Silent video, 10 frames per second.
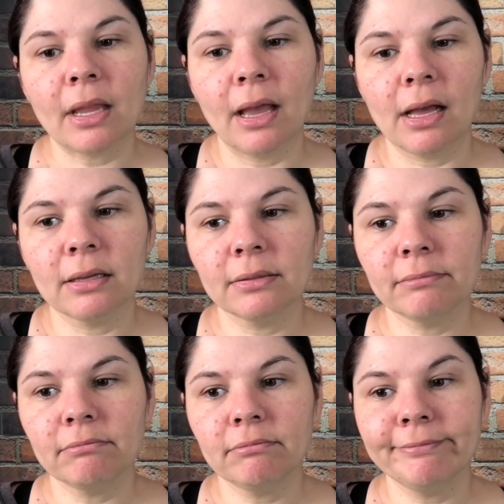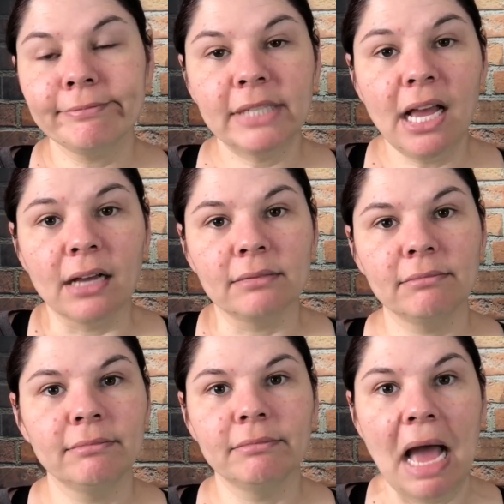Um, yeah.
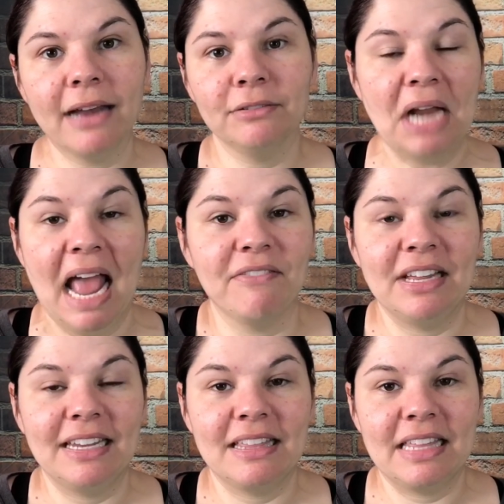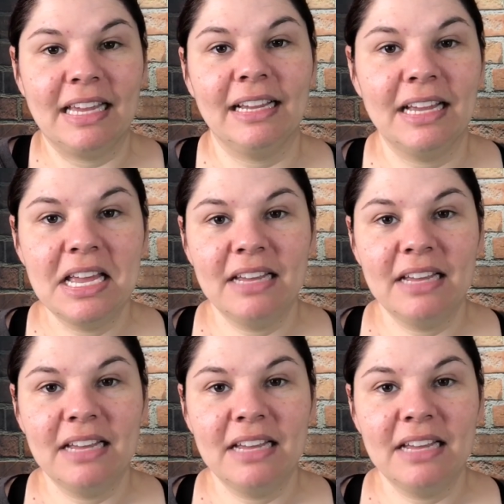I don't have anything